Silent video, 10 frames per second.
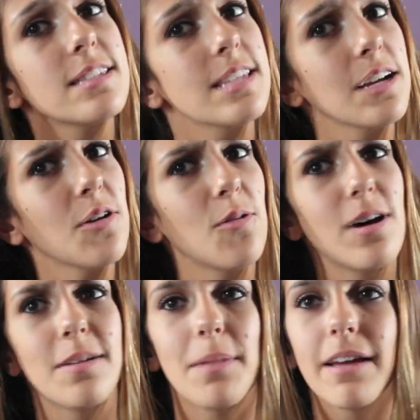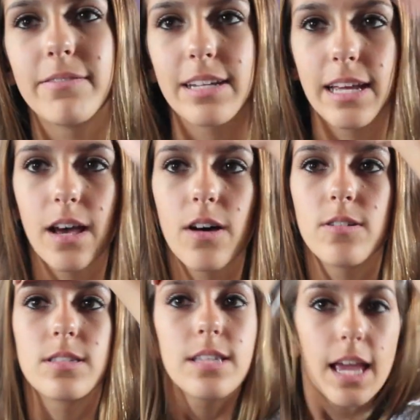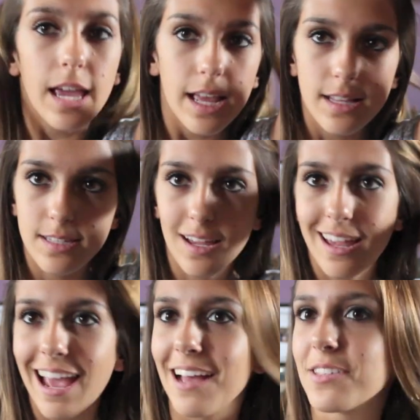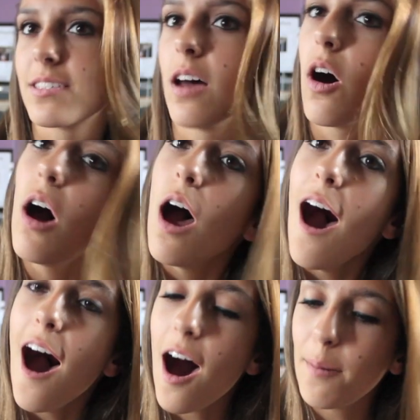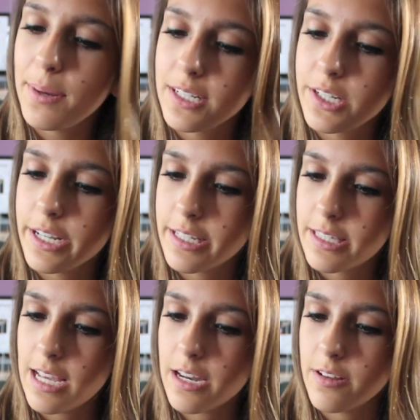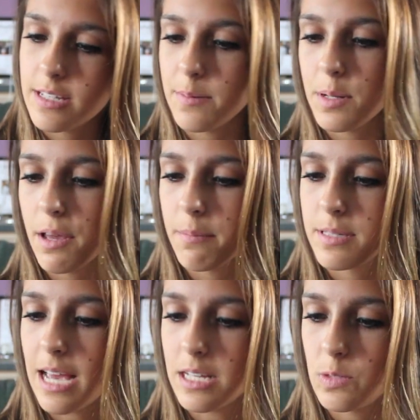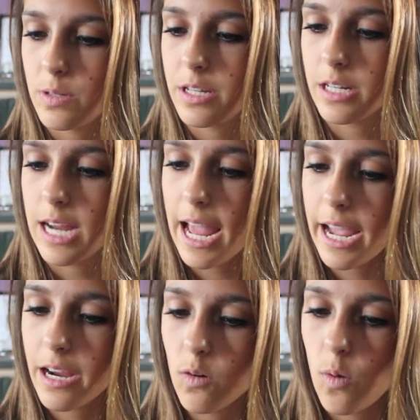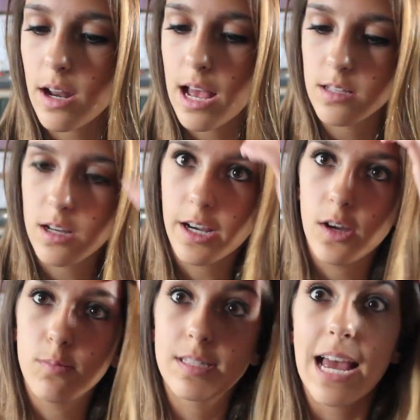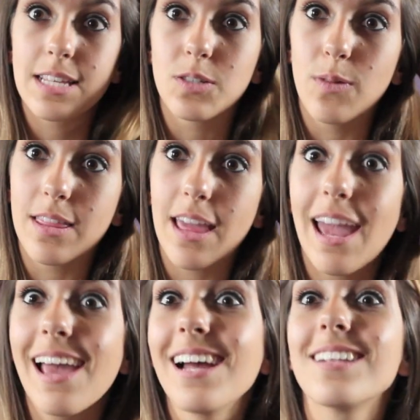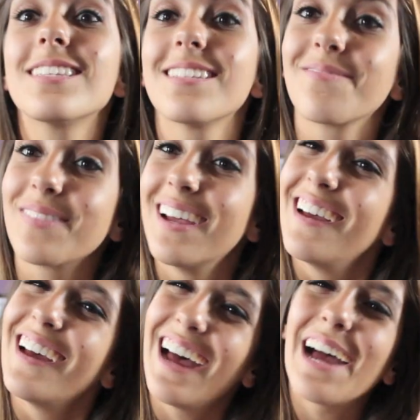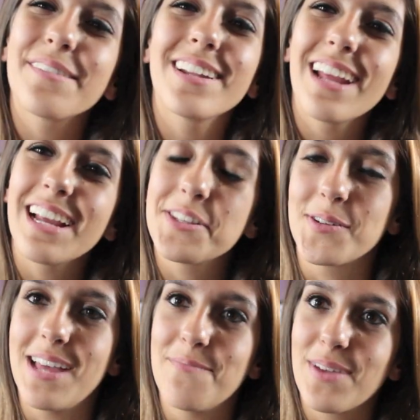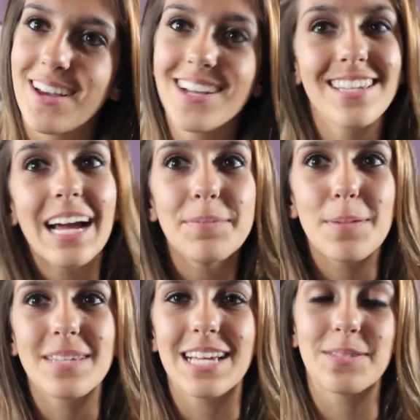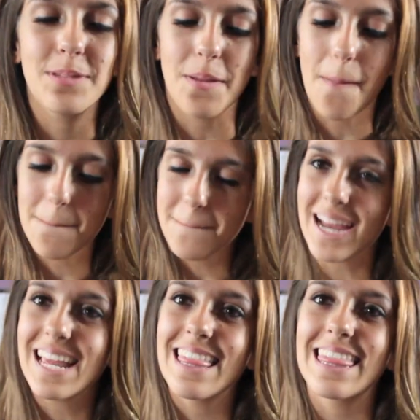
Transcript: single one of my videos and yeah so um but she said you seem to be obsessed with your hair what else are you obsessed with and I'm gonna answer that because I'm obsessed with many